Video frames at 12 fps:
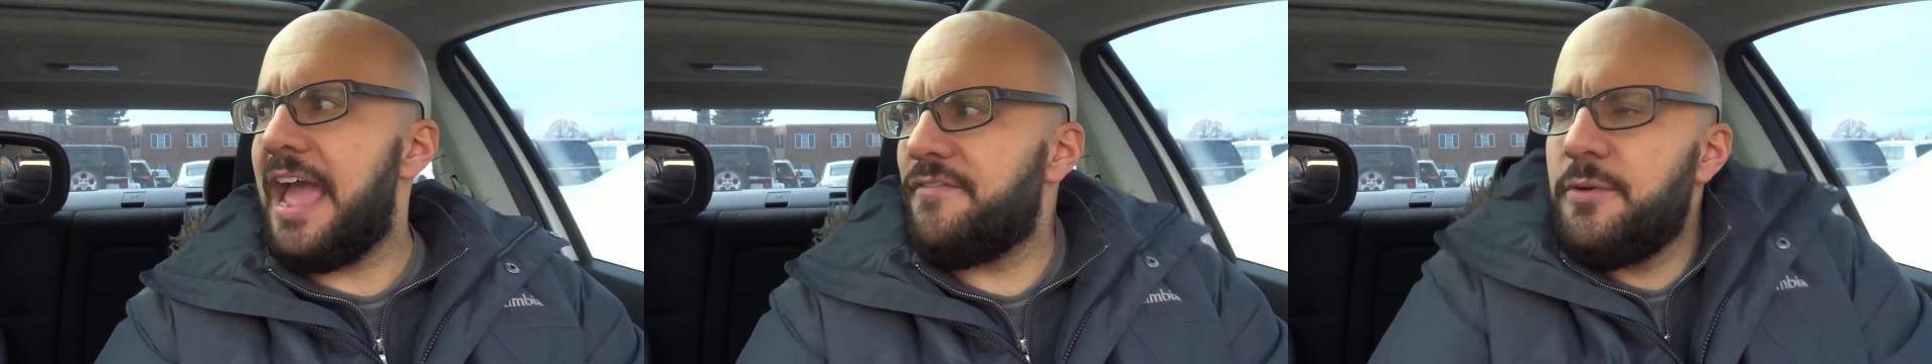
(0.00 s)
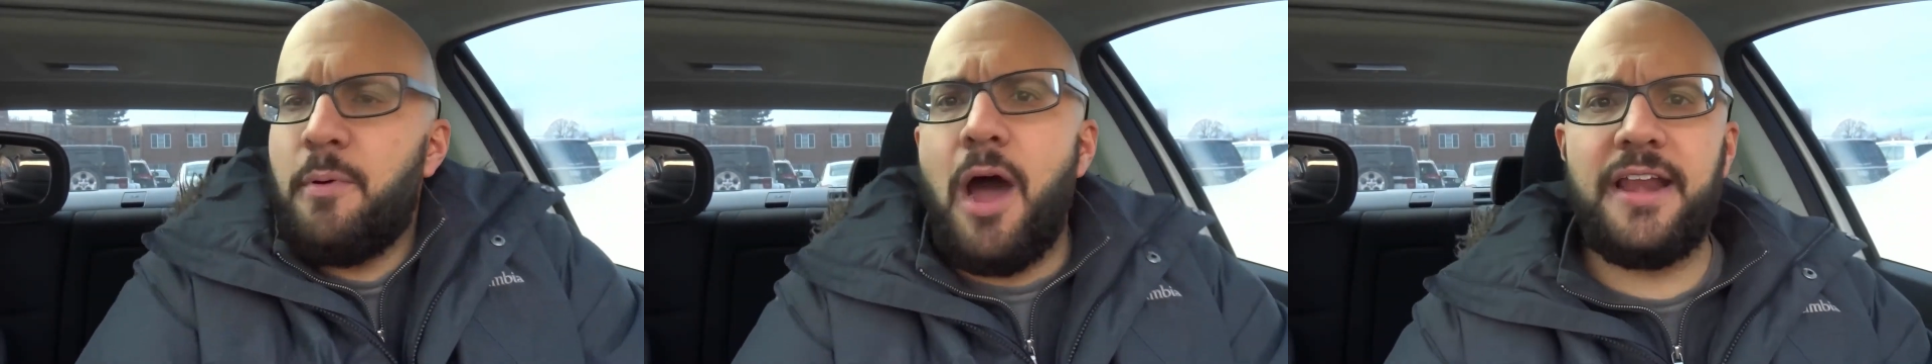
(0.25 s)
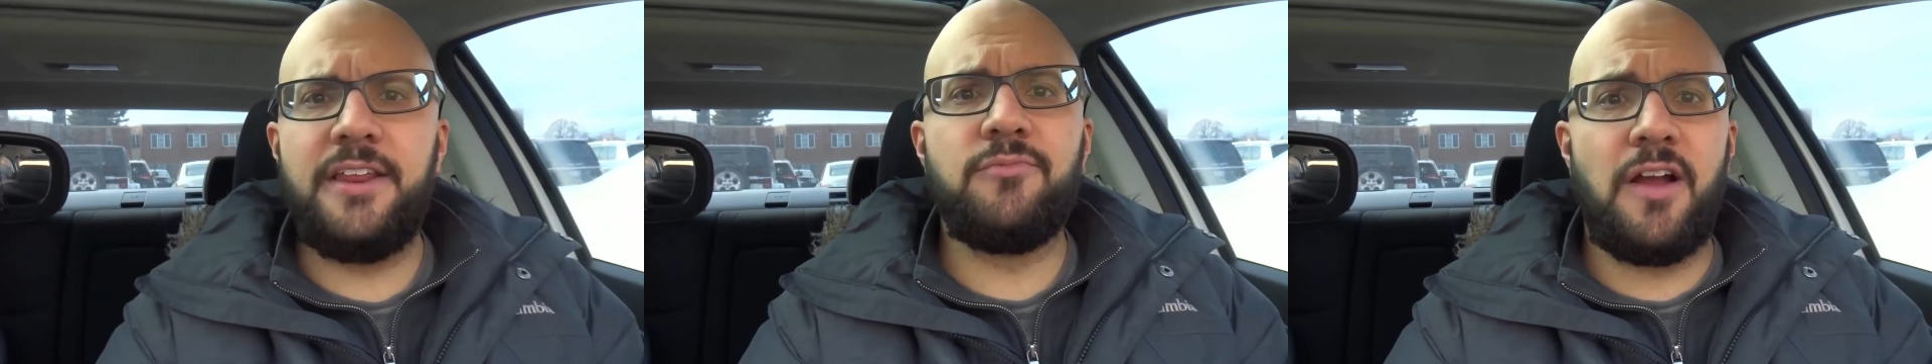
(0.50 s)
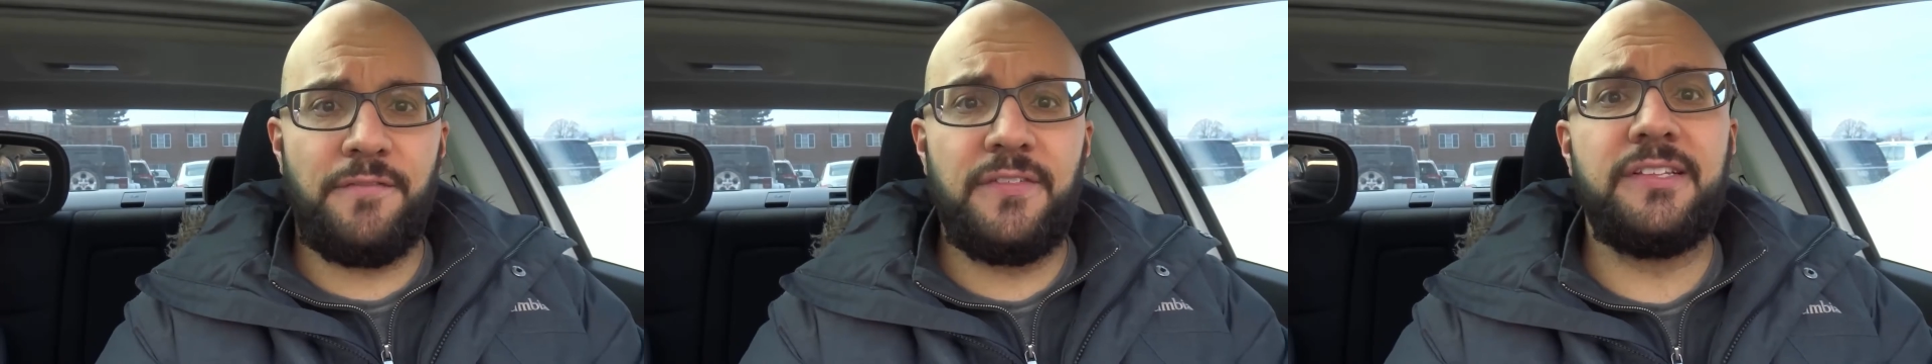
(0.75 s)
have your body in
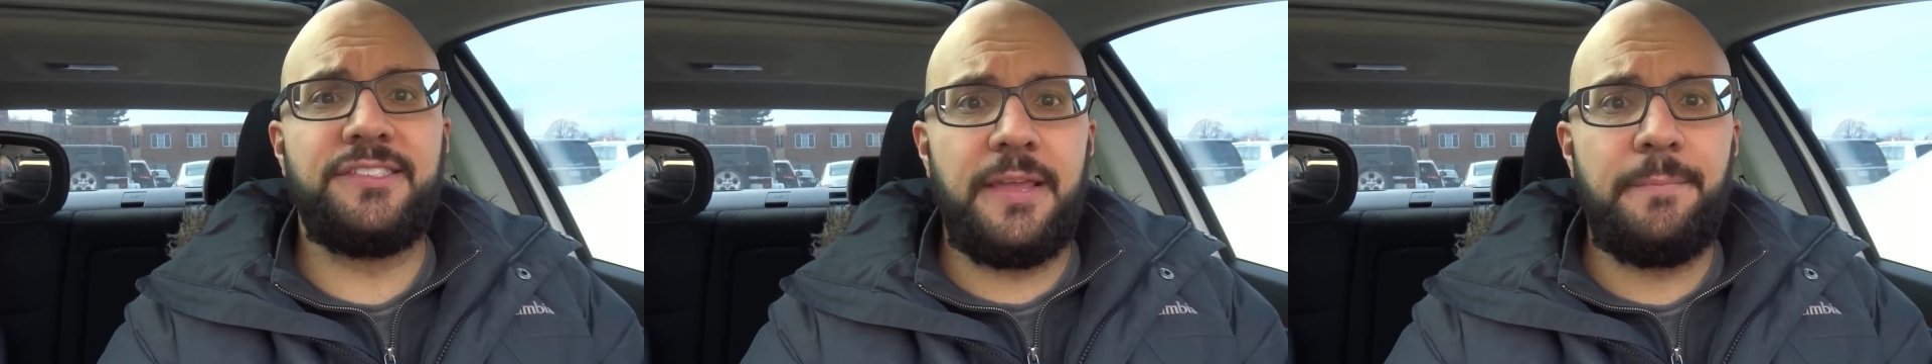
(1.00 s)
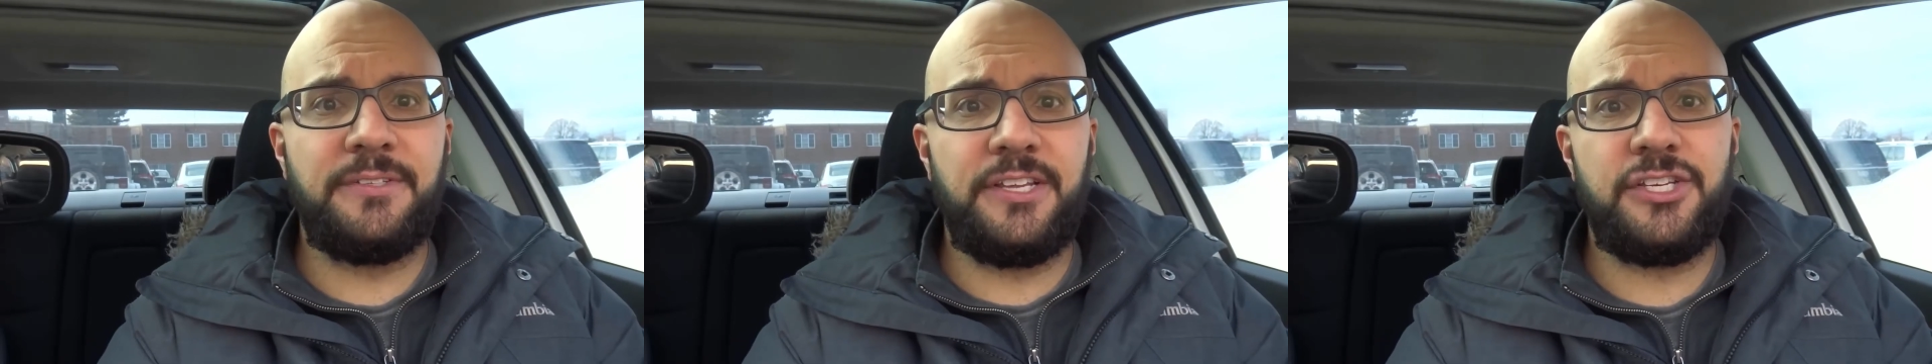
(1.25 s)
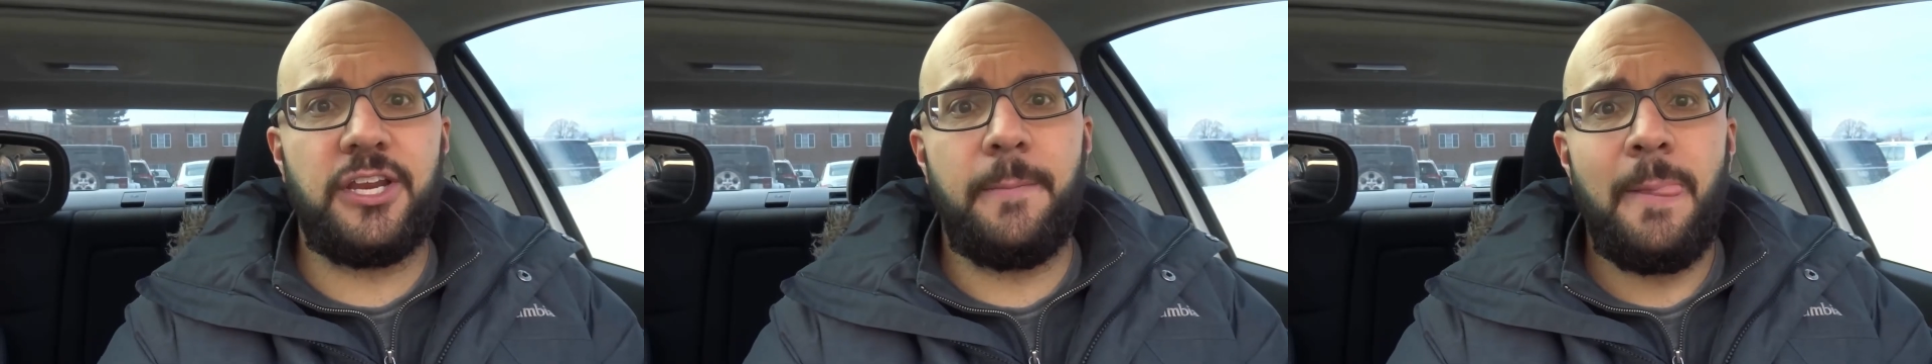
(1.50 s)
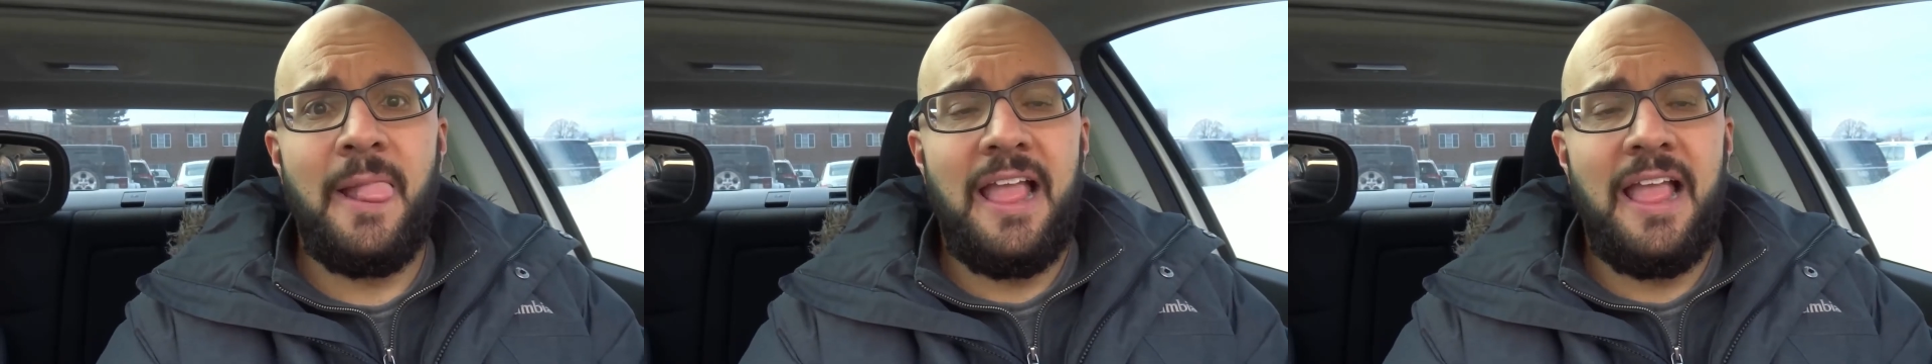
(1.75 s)
roughly the same position.